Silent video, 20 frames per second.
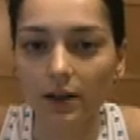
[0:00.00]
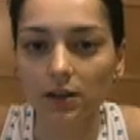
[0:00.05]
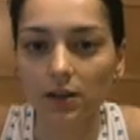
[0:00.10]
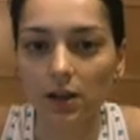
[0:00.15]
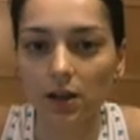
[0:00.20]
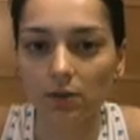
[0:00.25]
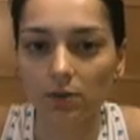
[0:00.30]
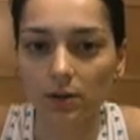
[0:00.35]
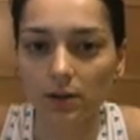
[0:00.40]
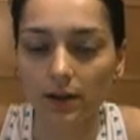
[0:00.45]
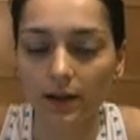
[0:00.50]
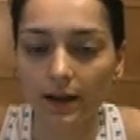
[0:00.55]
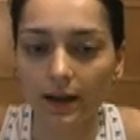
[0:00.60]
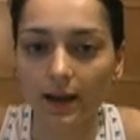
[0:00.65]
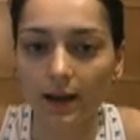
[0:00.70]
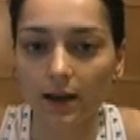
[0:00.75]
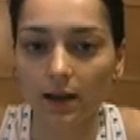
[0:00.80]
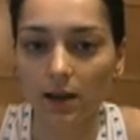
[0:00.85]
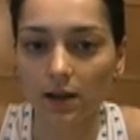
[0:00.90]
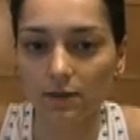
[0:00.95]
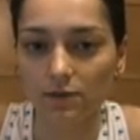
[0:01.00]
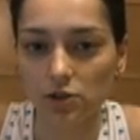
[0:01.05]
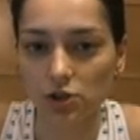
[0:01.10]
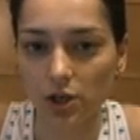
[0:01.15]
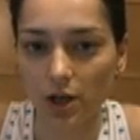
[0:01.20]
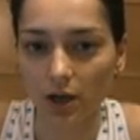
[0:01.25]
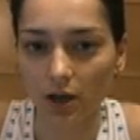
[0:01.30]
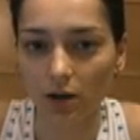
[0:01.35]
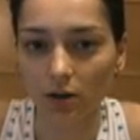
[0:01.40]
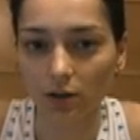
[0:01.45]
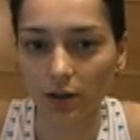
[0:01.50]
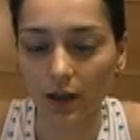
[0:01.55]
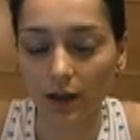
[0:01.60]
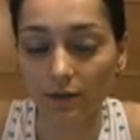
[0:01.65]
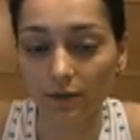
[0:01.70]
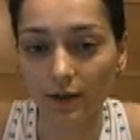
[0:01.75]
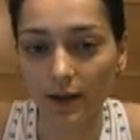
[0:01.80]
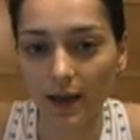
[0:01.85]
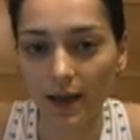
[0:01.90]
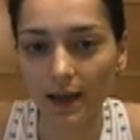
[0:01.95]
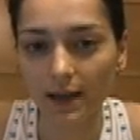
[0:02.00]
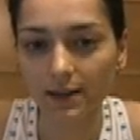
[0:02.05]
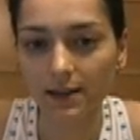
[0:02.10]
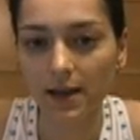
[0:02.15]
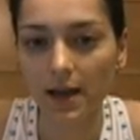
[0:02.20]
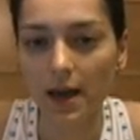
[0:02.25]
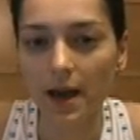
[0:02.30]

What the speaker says: he will again give check on f8